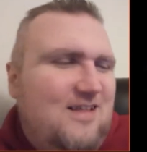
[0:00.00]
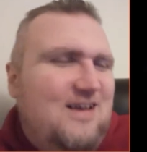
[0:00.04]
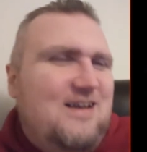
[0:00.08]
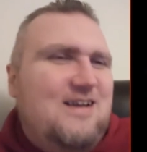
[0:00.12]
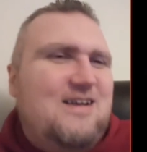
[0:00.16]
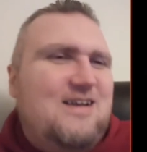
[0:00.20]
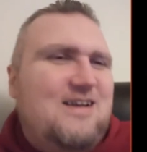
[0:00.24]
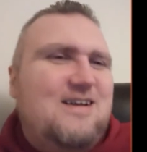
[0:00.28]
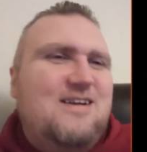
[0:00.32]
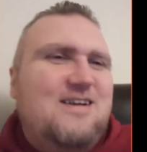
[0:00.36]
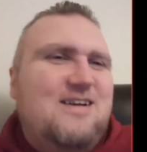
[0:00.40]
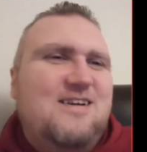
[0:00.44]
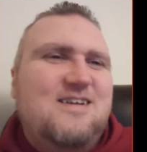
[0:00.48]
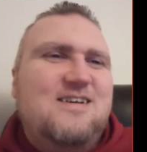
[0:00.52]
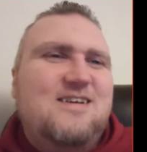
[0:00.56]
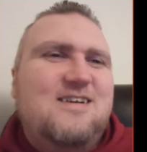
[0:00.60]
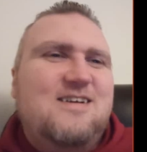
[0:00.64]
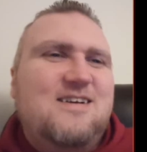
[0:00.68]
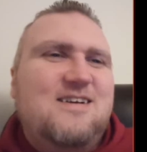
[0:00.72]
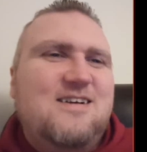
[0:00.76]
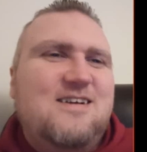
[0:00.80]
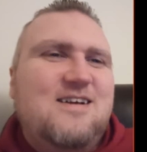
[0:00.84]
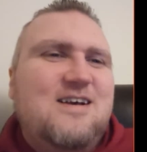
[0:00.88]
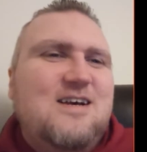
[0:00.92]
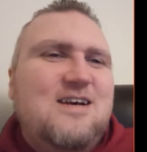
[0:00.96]
like
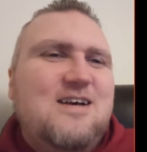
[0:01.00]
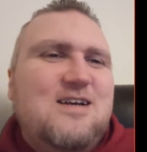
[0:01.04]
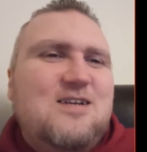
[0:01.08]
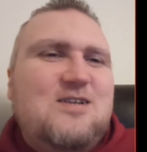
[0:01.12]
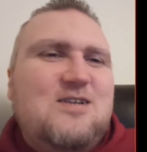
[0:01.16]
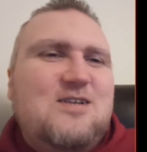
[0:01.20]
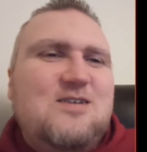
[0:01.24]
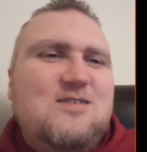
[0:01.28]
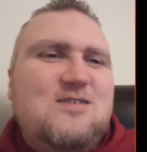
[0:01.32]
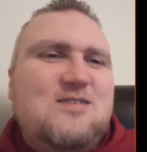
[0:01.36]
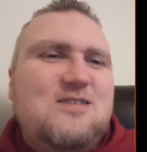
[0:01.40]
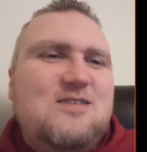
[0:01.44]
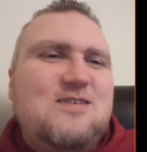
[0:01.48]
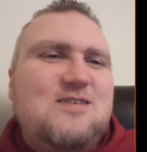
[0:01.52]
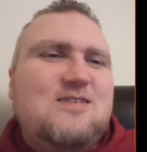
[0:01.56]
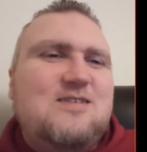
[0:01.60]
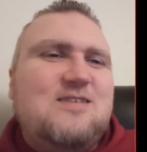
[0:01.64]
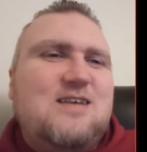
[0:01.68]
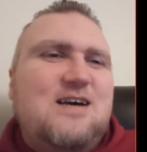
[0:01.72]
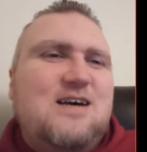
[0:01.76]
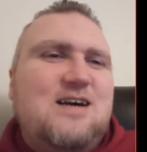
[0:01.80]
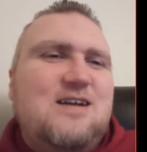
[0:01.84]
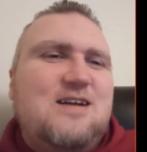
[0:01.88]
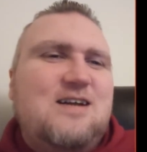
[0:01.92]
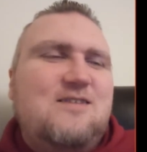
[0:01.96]
just this
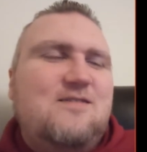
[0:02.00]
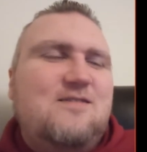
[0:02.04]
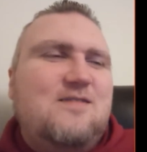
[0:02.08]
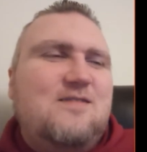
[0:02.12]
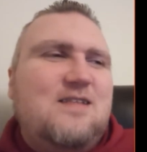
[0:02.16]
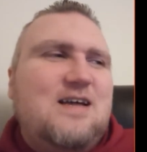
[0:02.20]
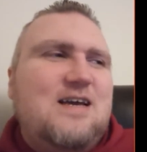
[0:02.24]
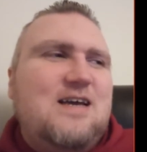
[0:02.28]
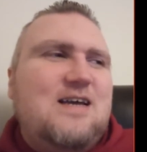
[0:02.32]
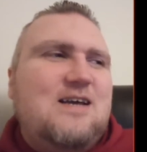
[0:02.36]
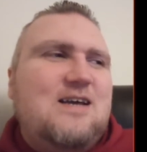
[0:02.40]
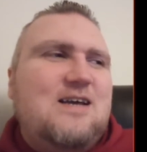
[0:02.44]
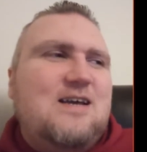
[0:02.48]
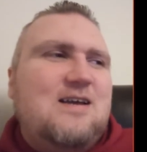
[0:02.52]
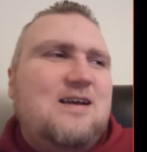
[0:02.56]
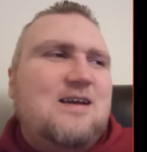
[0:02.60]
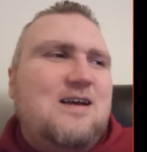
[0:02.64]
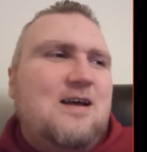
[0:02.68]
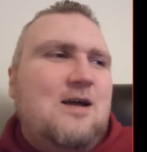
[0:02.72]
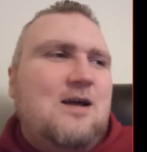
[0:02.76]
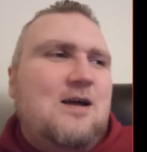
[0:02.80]
kind of like